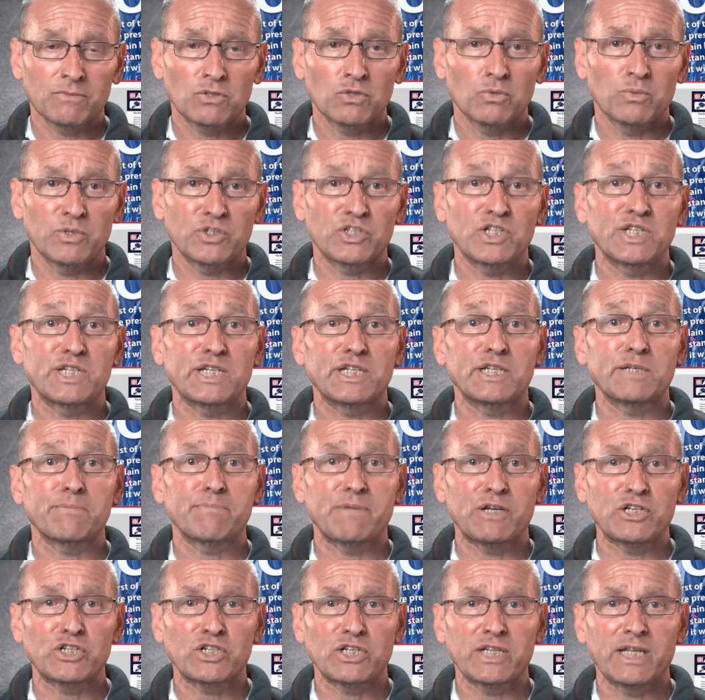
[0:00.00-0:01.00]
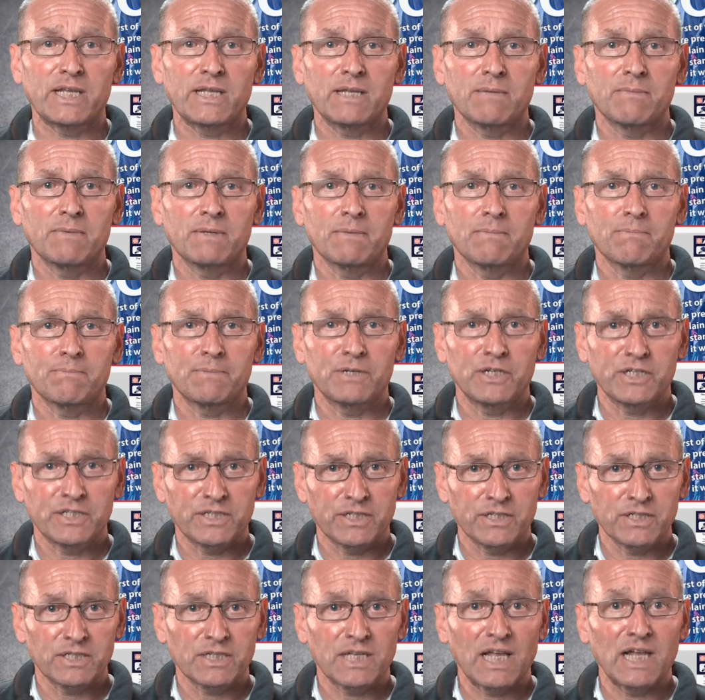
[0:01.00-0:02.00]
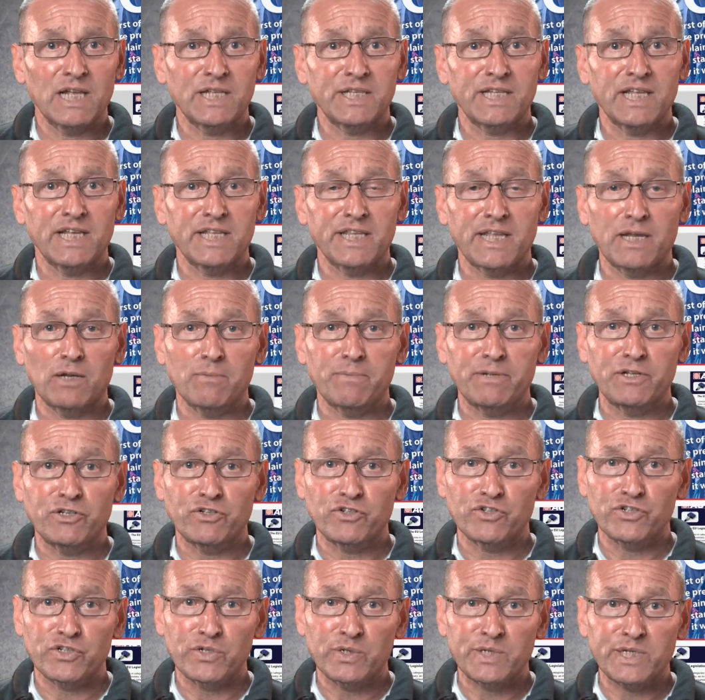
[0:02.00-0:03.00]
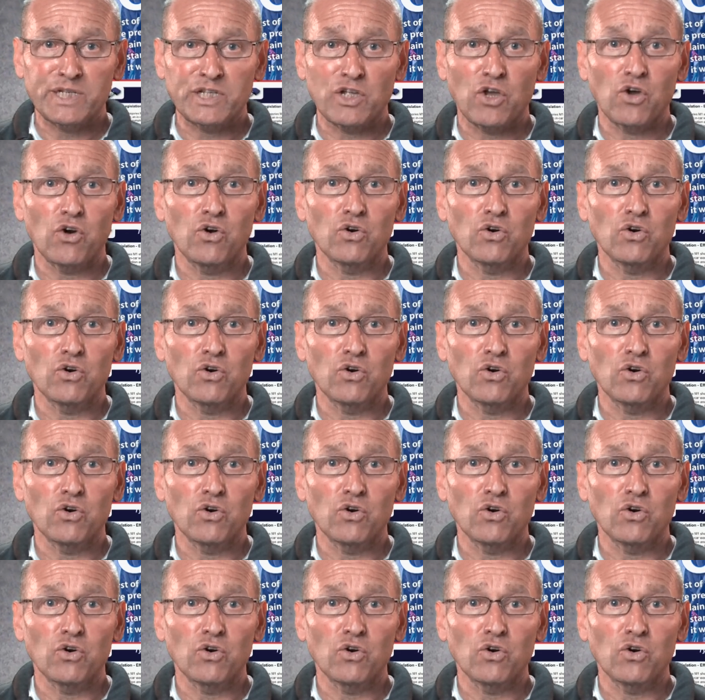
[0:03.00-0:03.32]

which is especially pertinent as they are now being introduced in